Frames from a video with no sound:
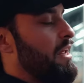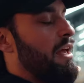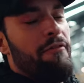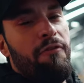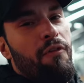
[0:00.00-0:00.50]
it
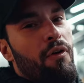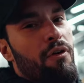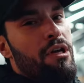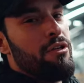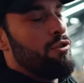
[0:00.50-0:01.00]
at
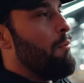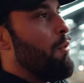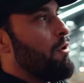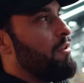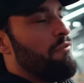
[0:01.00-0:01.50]
f4, so
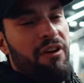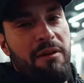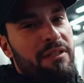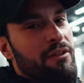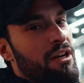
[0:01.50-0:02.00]
more of the
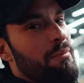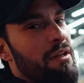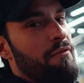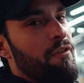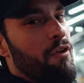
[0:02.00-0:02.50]
frame is going to
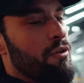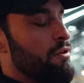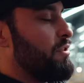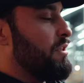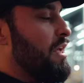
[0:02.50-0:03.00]
be in
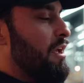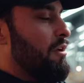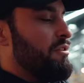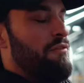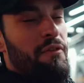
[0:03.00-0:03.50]
focus,
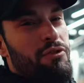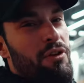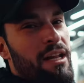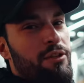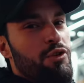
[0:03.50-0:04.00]
because if you
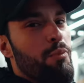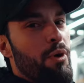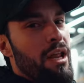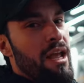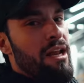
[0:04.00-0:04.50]
shoot it at
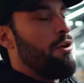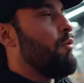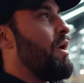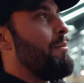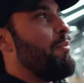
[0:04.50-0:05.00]
2.8
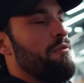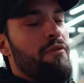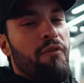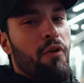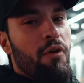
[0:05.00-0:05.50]
or
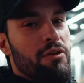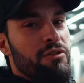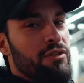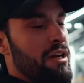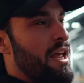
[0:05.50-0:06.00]
1.4, you're
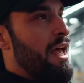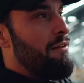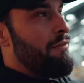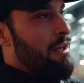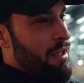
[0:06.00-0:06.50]
just going to
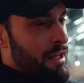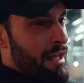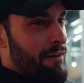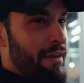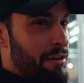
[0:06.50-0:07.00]
have
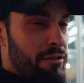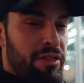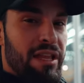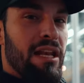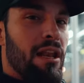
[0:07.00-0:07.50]
a very
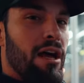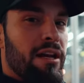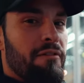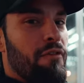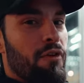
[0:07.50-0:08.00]
thin
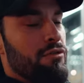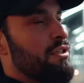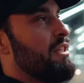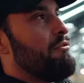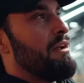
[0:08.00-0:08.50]
line in
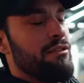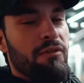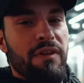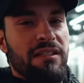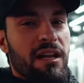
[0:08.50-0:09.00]
focus and the rest
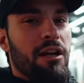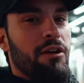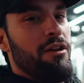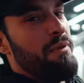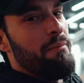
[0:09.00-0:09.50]
of it is kind of
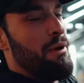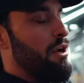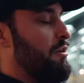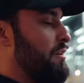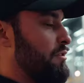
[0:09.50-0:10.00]
going
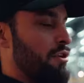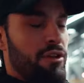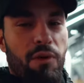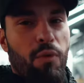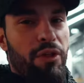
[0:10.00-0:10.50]
blurry, so
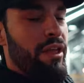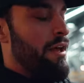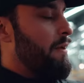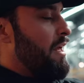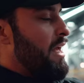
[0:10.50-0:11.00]
you don't want
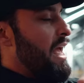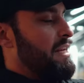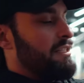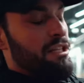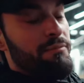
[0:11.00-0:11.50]
that.
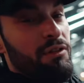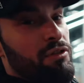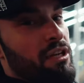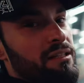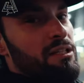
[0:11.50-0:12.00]
And in terms of
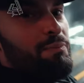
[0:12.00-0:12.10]
shutter